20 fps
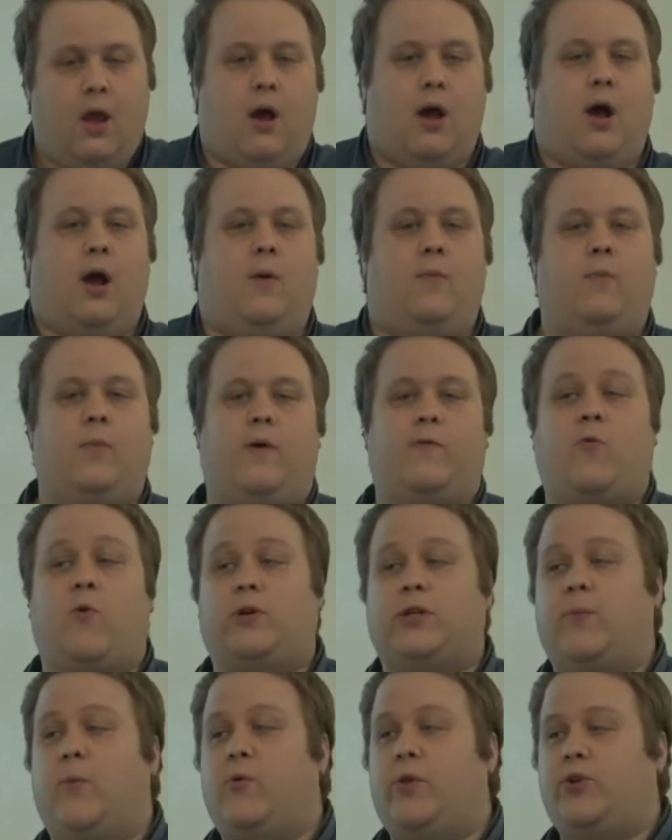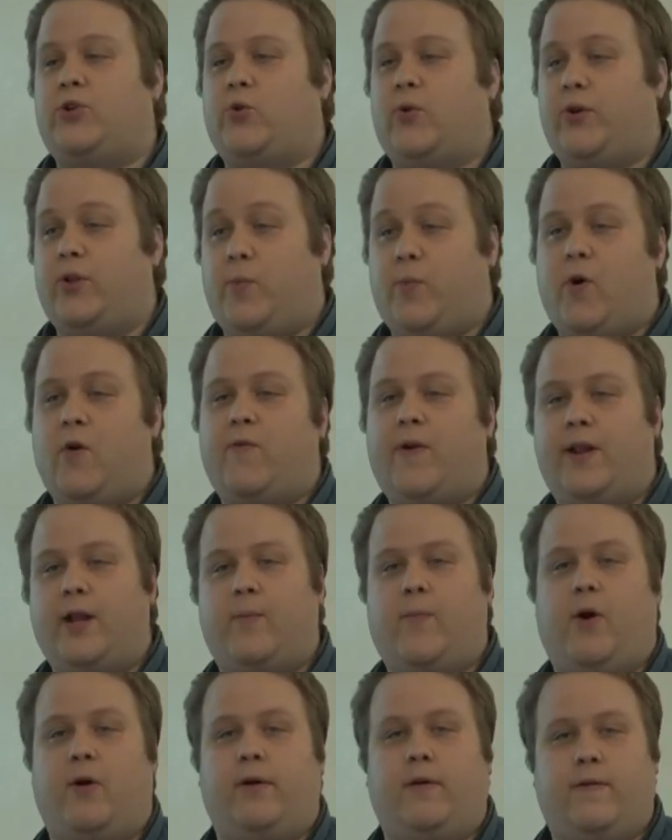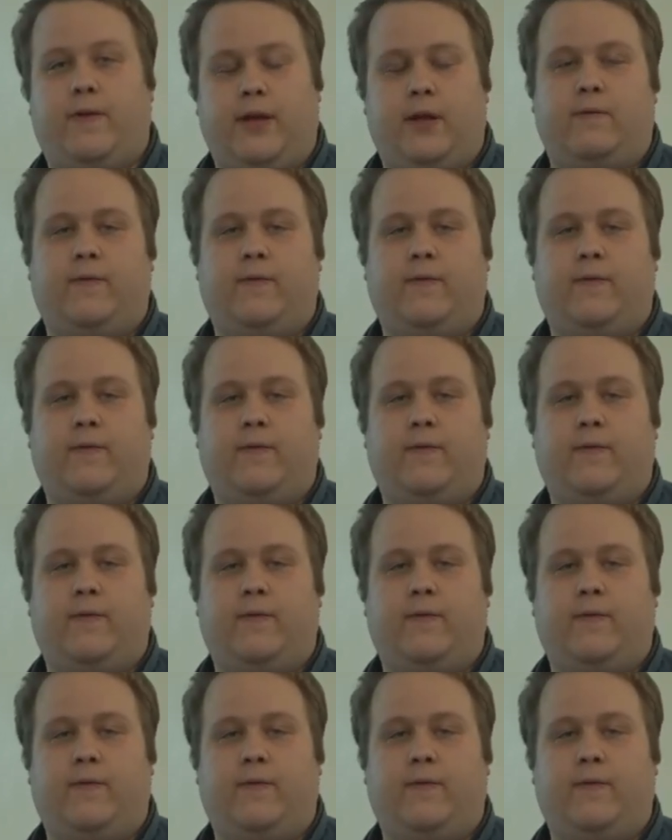Um, of course, I'm only showing you the profiling part of the